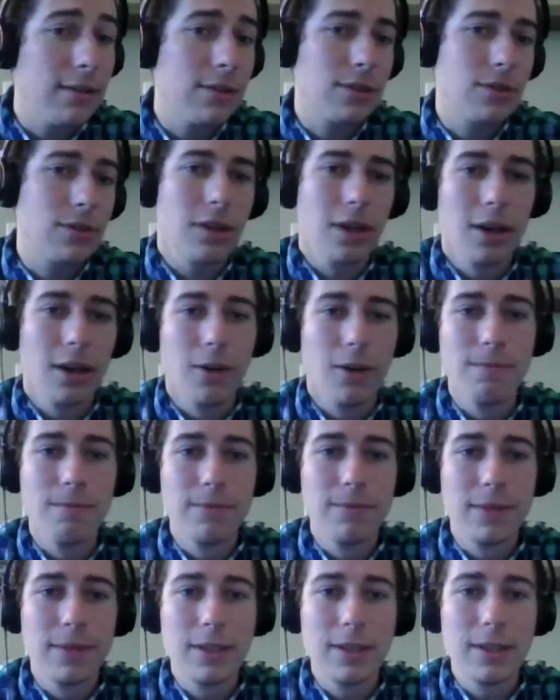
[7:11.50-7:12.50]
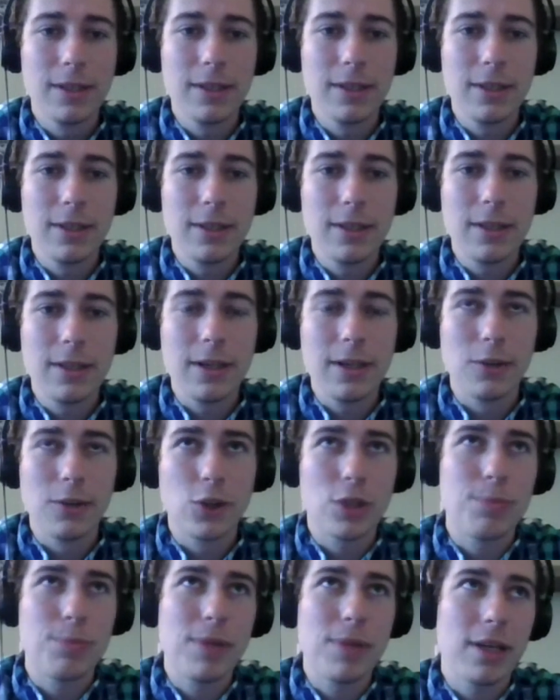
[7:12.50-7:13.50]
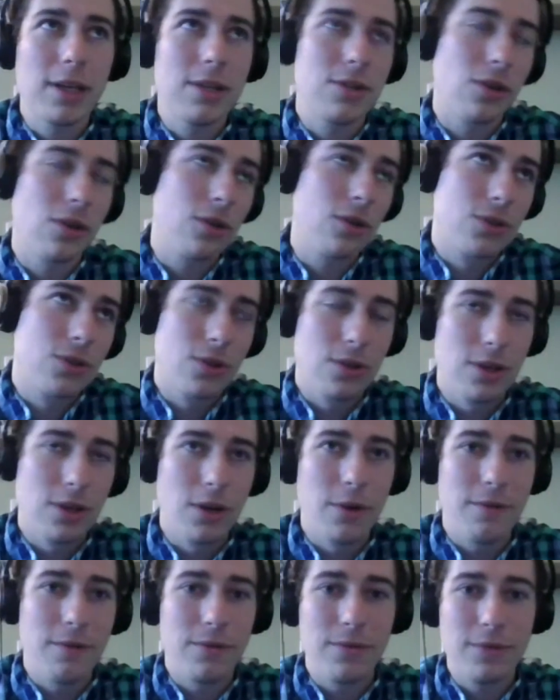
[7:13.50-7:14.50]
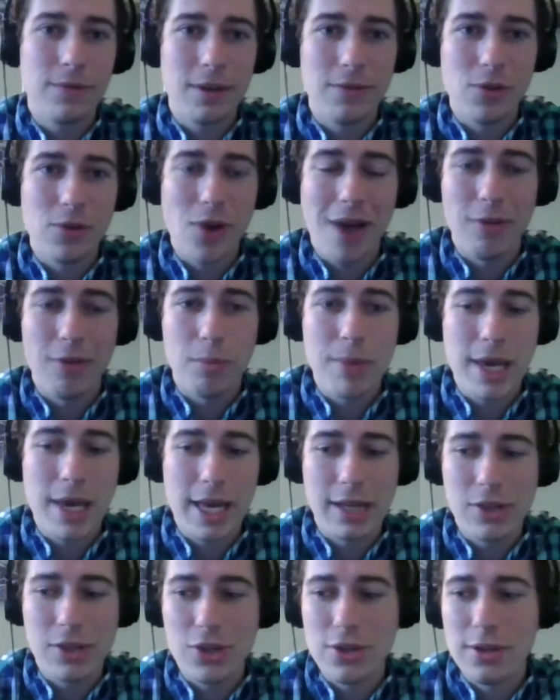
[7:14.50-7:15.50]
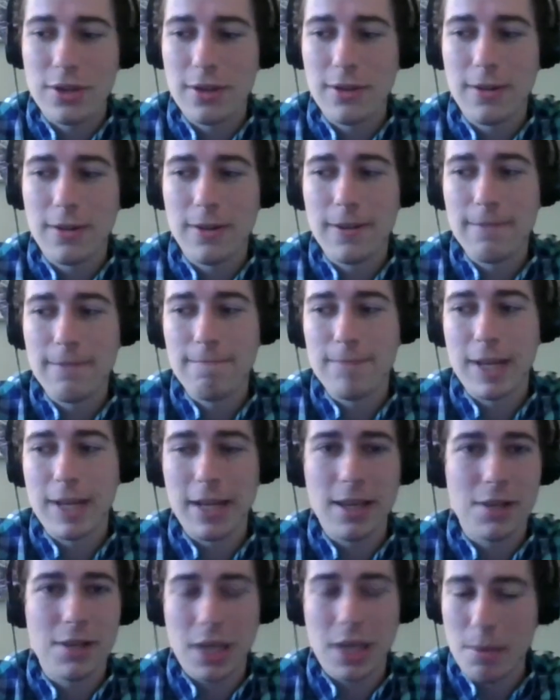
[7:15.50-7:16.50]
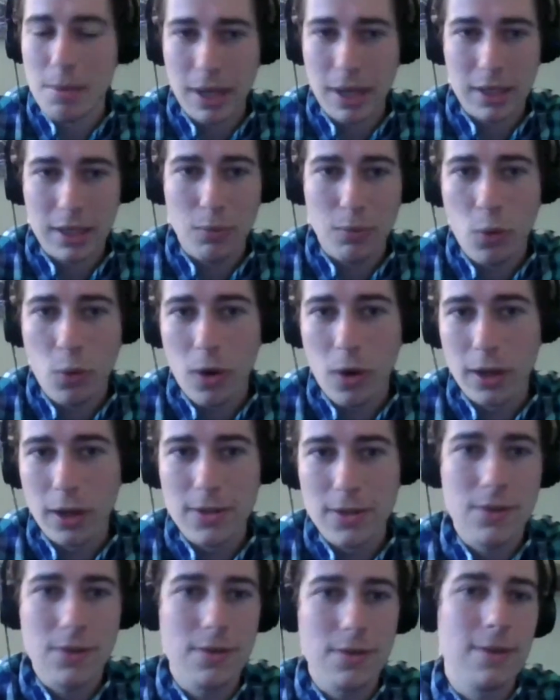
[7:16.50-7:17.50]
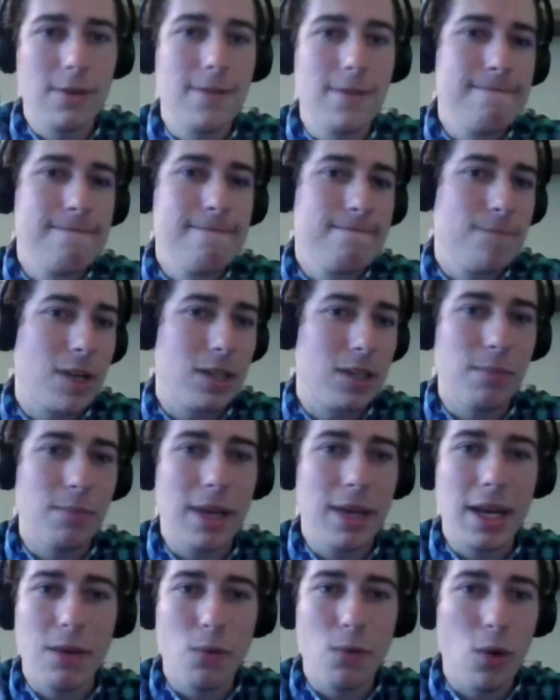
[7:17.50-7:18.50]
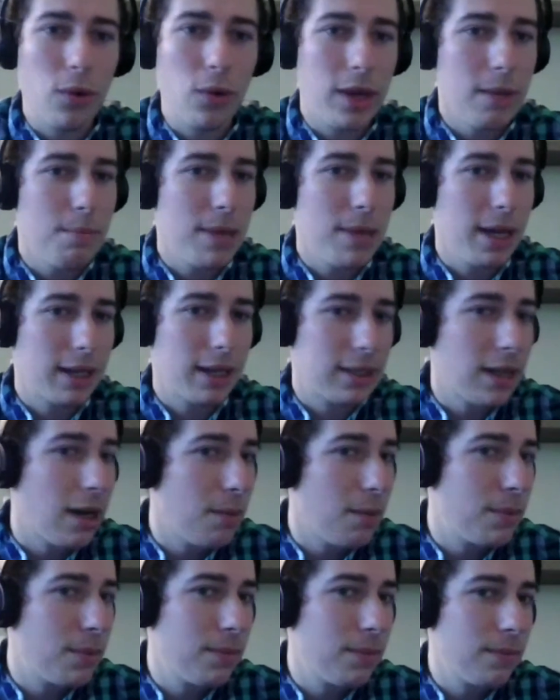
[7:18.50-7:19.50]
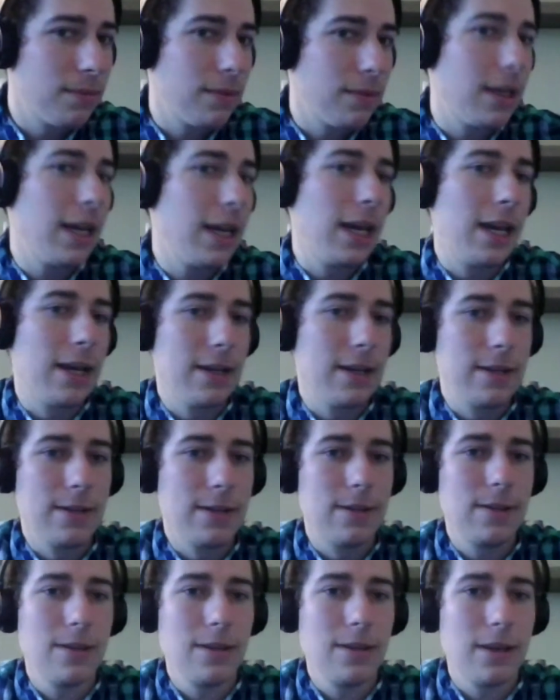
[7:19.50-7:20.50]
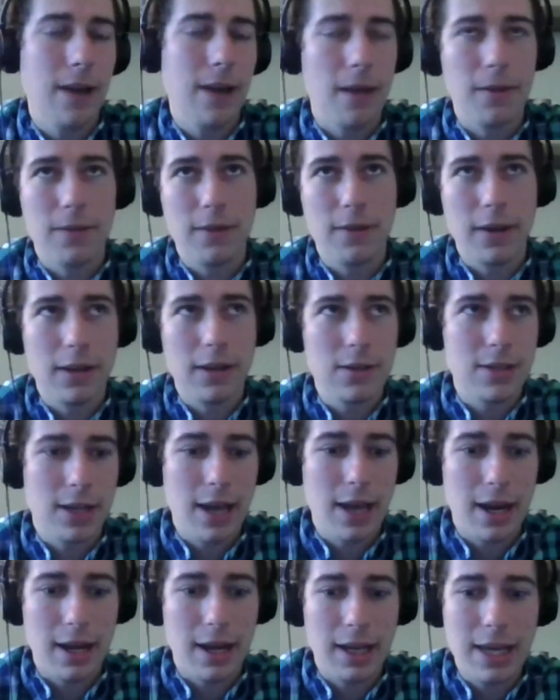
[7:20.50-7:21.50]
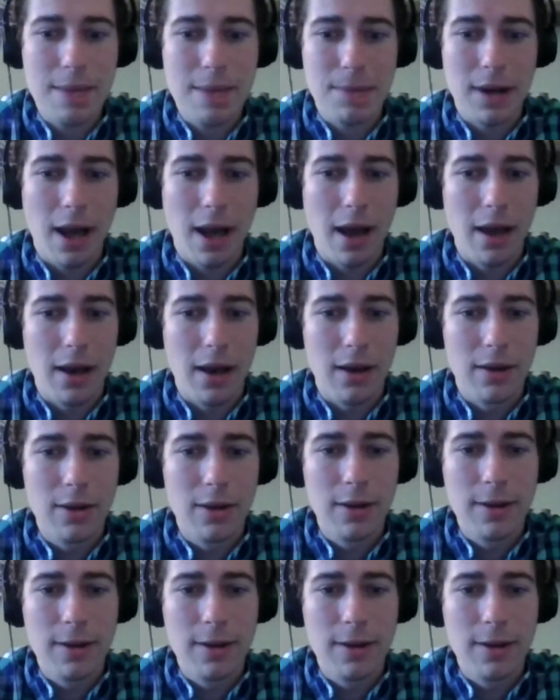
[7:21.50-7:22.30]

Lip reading: So just because also if you have a pitch and it doesn't get picked up once, doesn't mean it won't get picked up. And another thing is to kind of keep an eye on